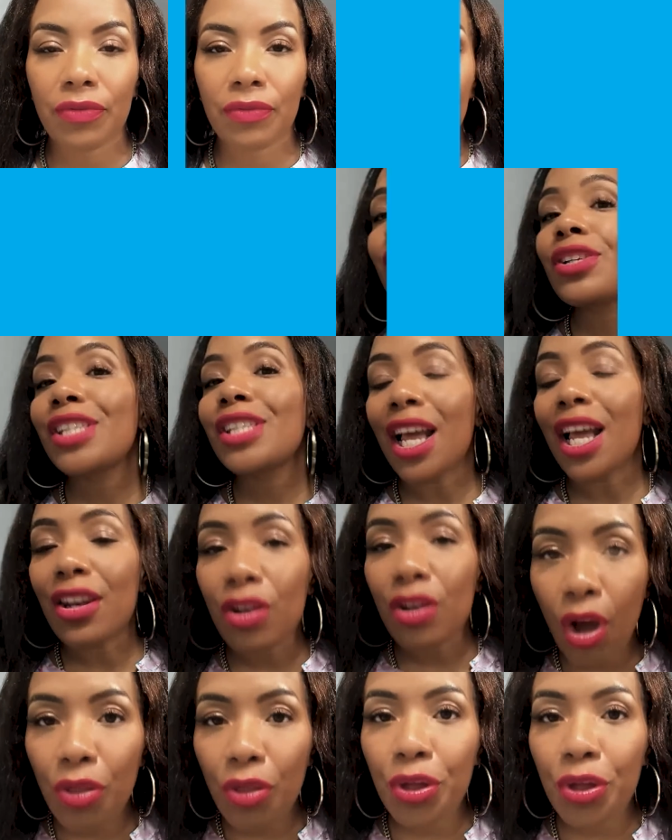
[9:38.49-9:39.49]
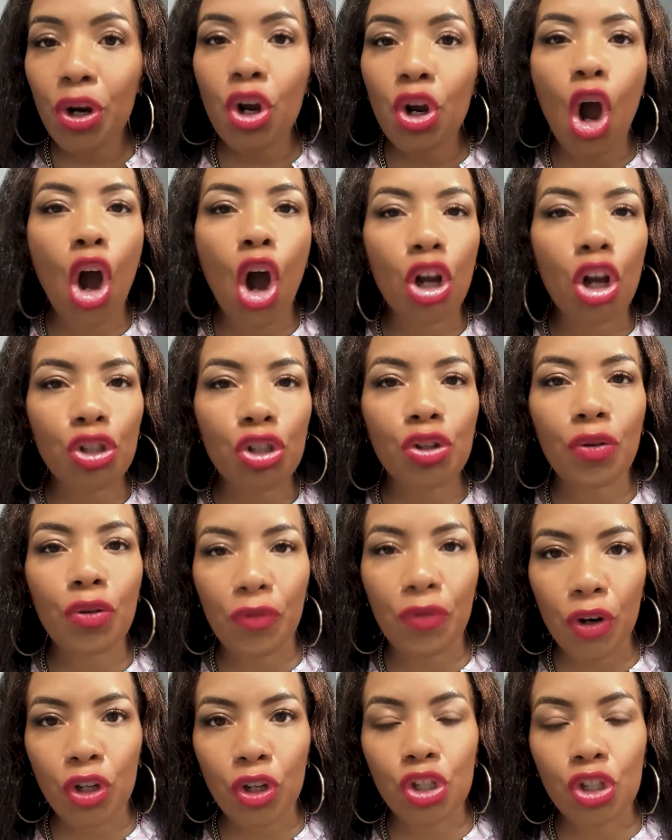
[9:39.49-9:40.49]
Here's another
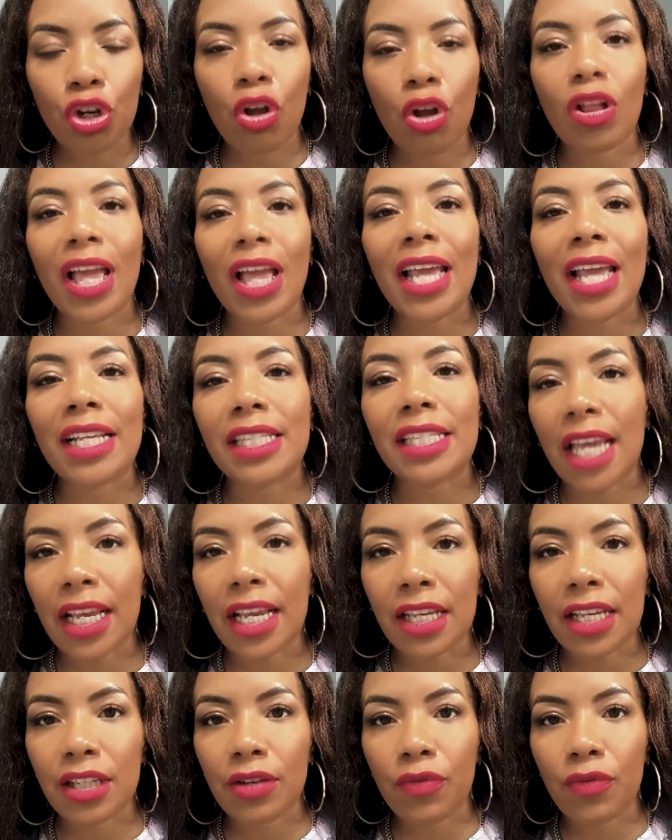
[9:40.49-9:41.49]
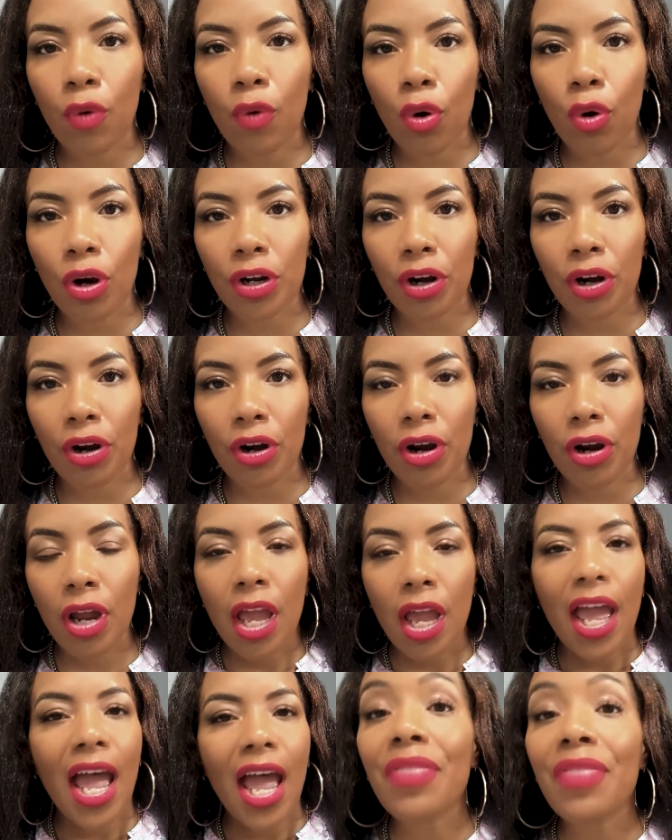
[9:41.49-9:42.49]
controversial executive order,
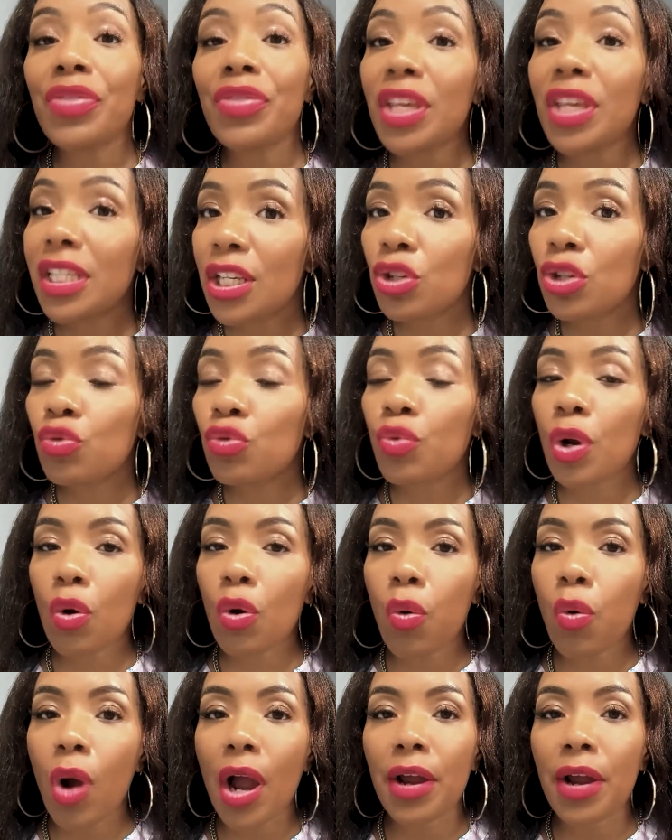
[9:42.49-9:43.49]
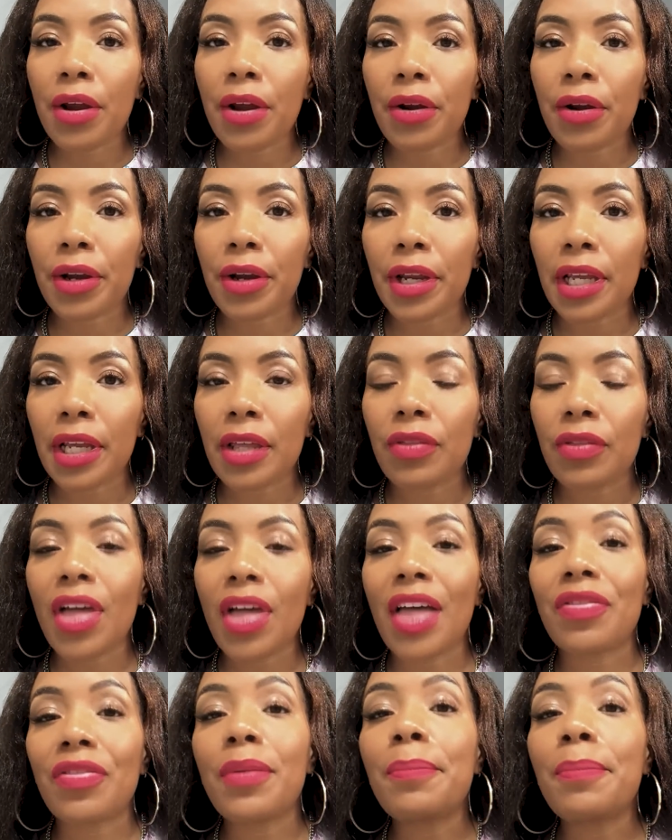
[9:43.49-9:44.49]
and this is requiring
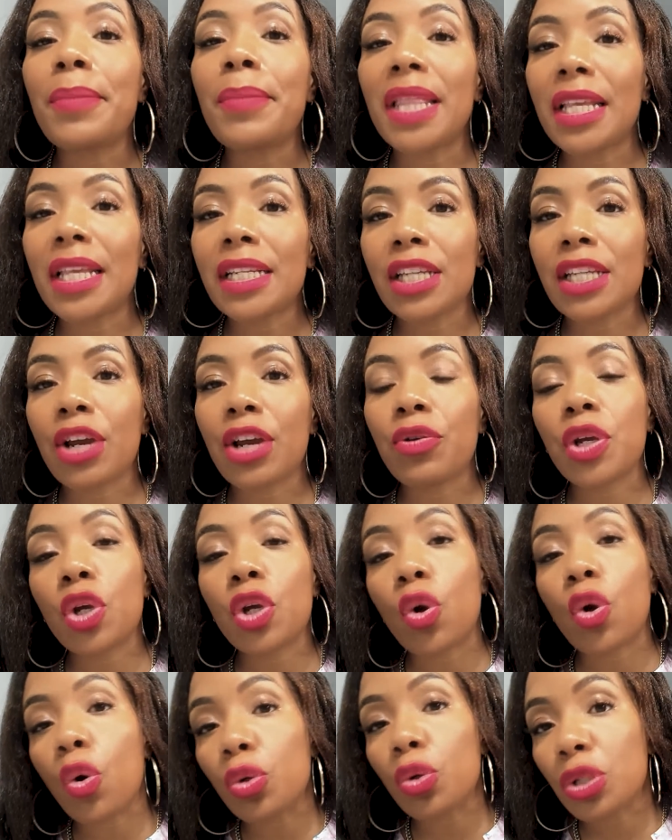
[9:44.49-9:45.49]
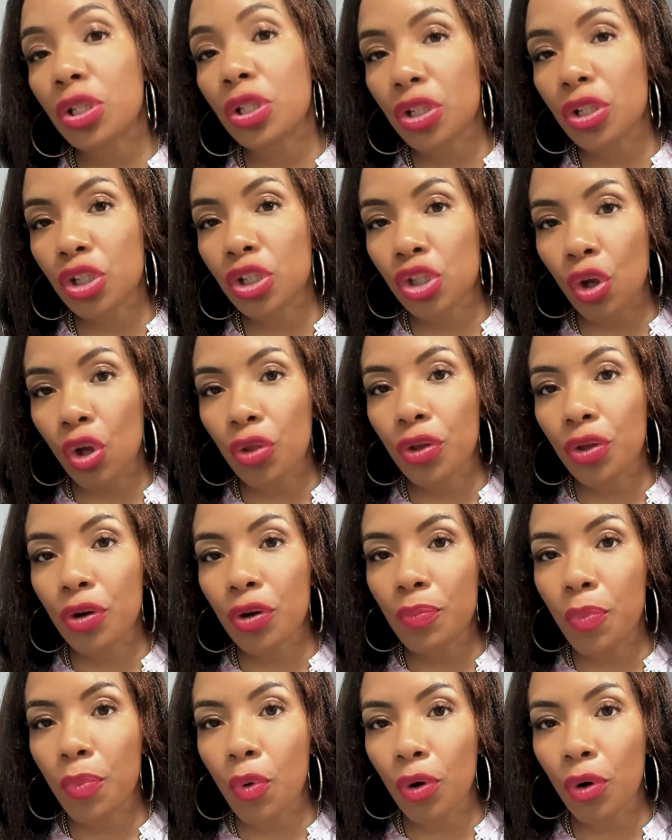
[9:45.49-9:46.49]
that the military go to the
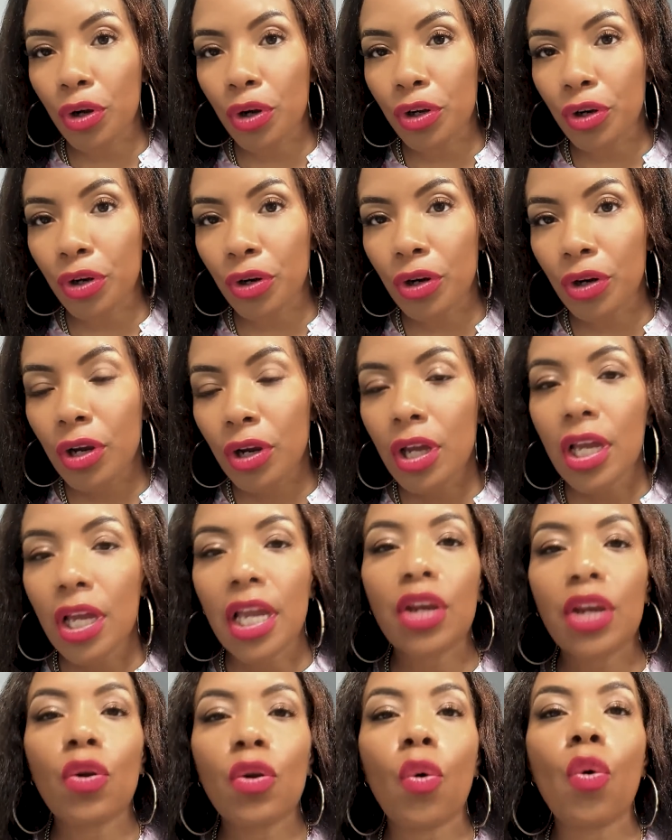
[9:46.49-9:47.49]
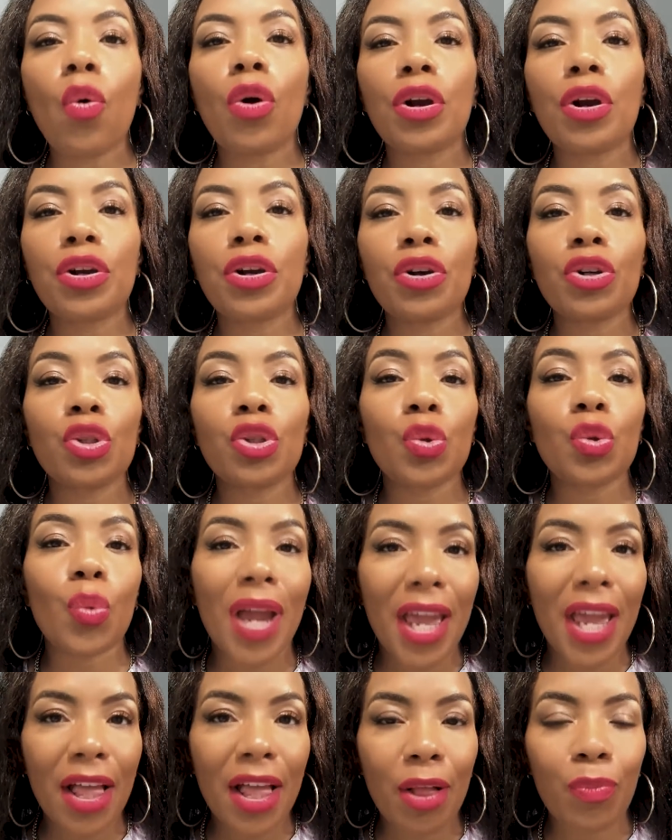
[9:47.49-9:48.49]
southern border in order
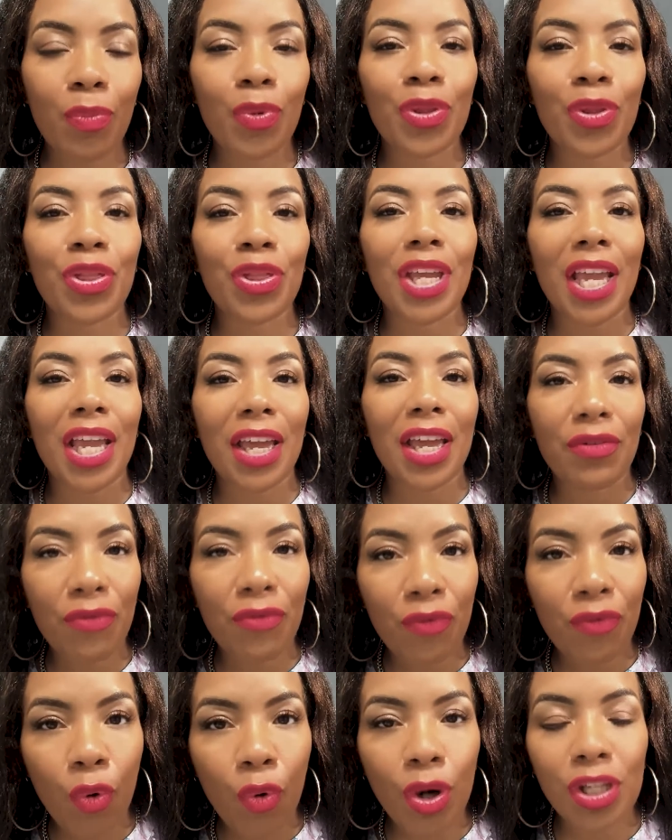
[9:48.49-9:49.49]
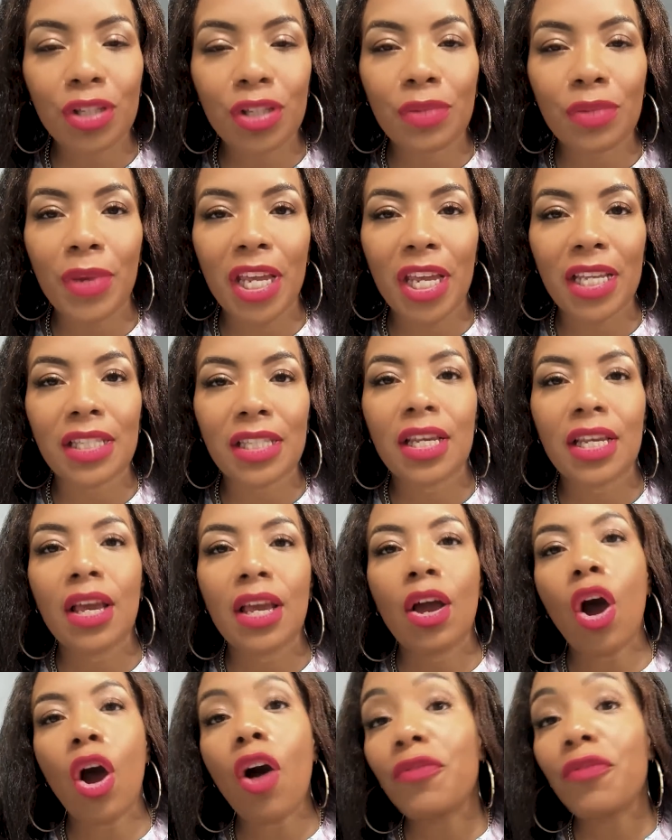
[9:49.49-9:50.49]
to help with the enforcement
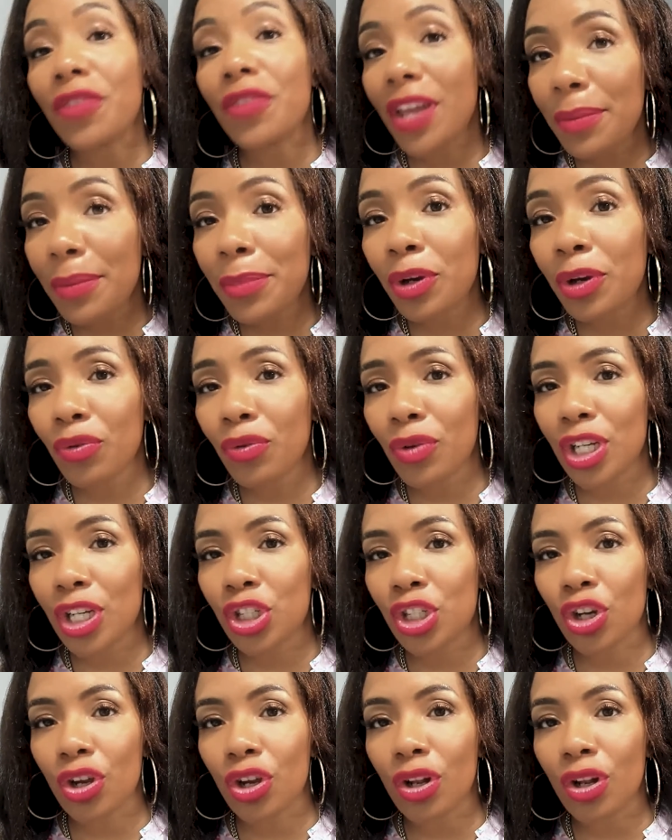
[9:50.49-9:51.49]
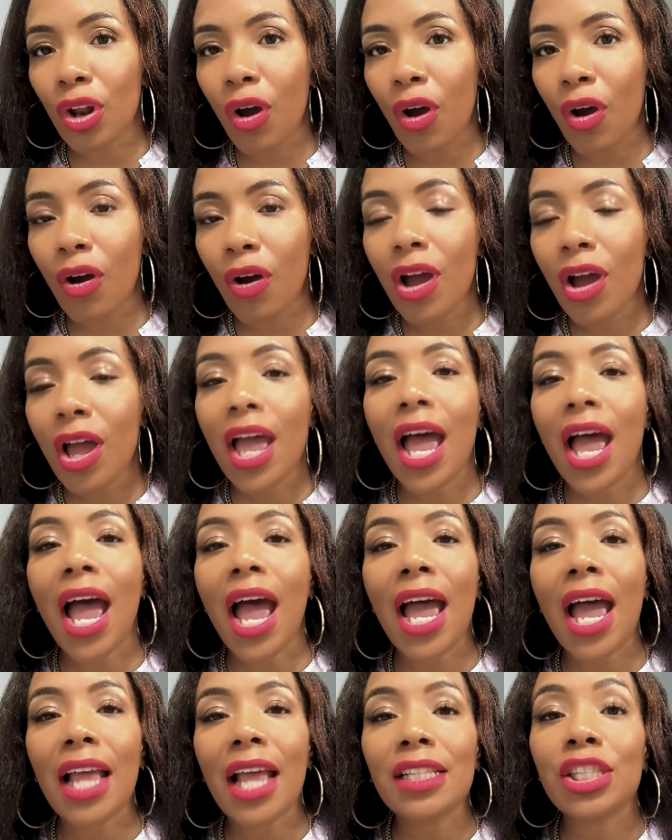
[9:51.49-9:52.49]
of immigration law
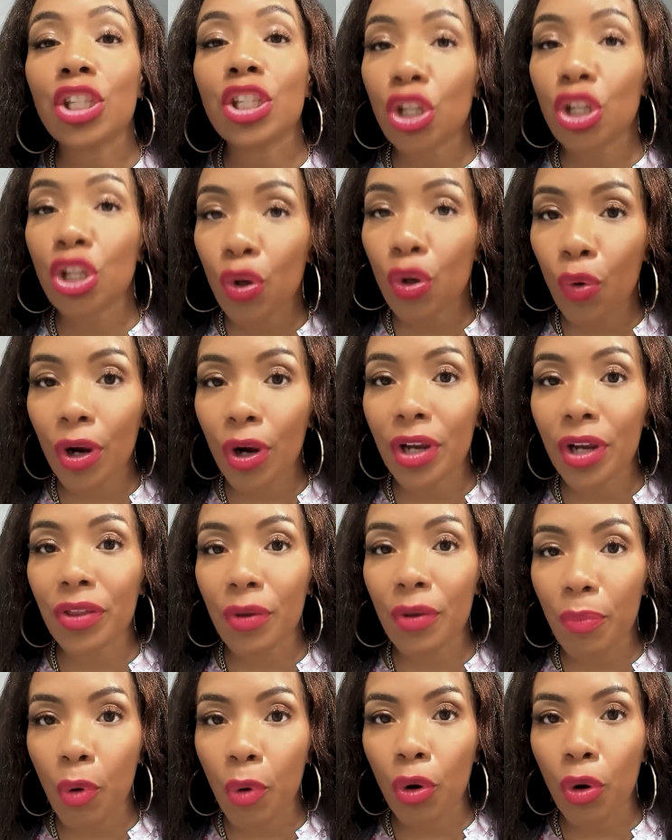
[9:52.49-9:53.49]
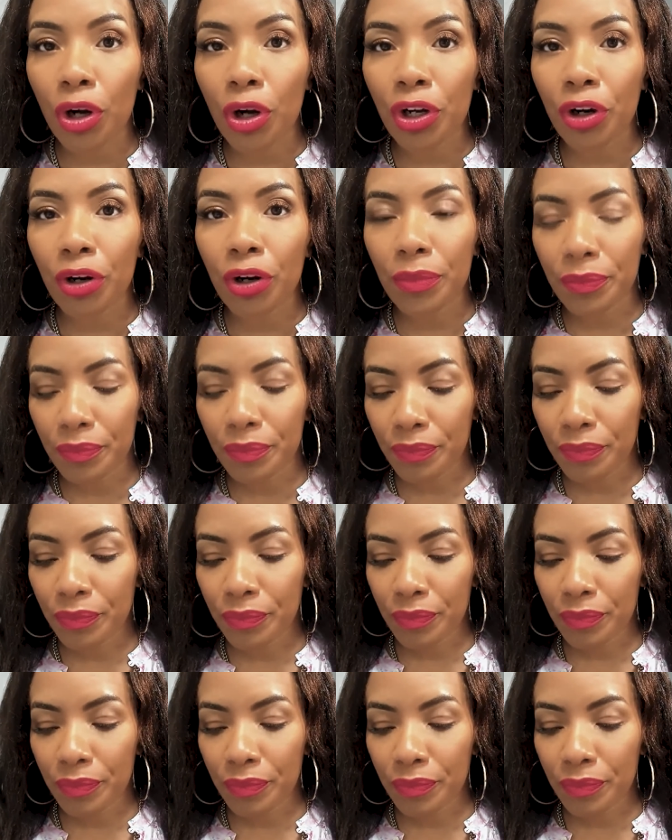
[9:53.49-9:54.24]
and securing the border.